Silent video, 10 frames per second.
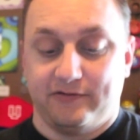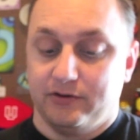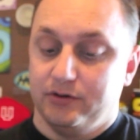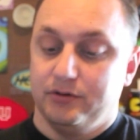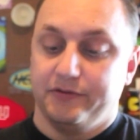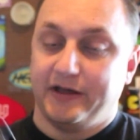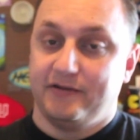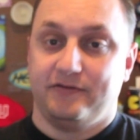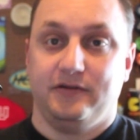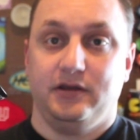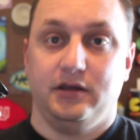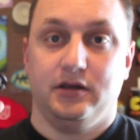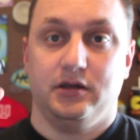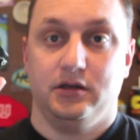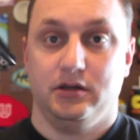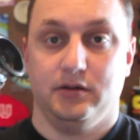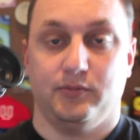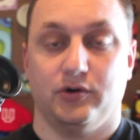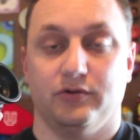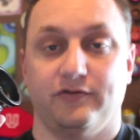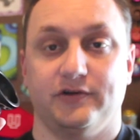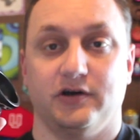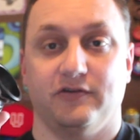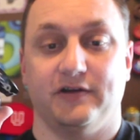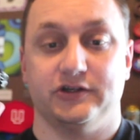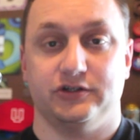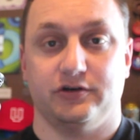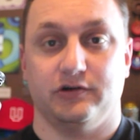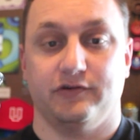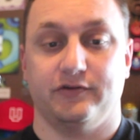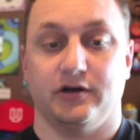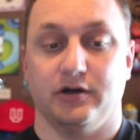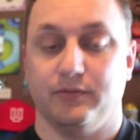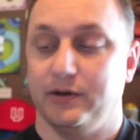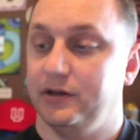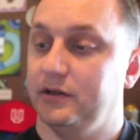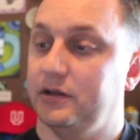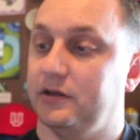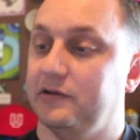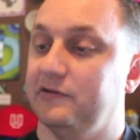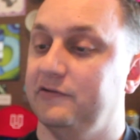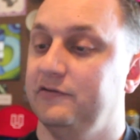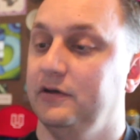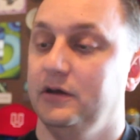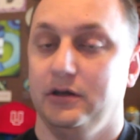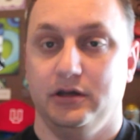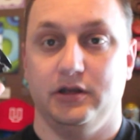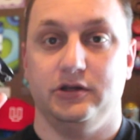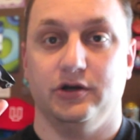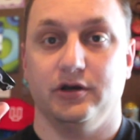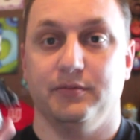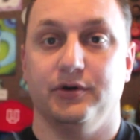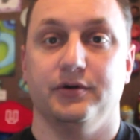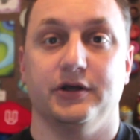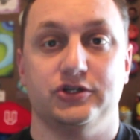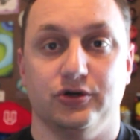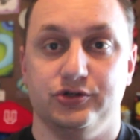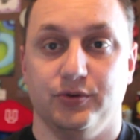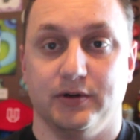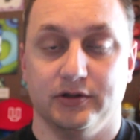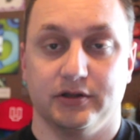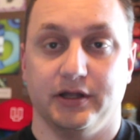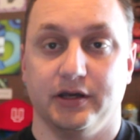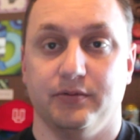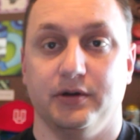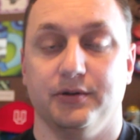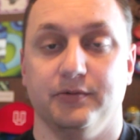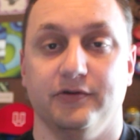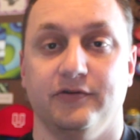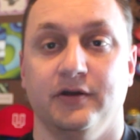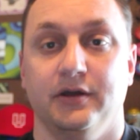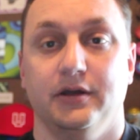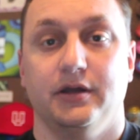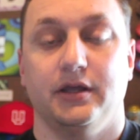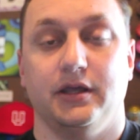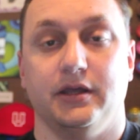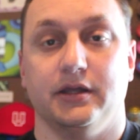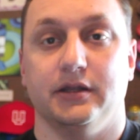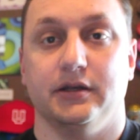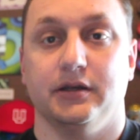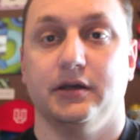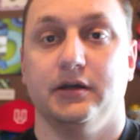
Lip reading: so that's the Immortal Star / Eternal Star when it is in yo-yo mode. I showed you what it looked like when it was in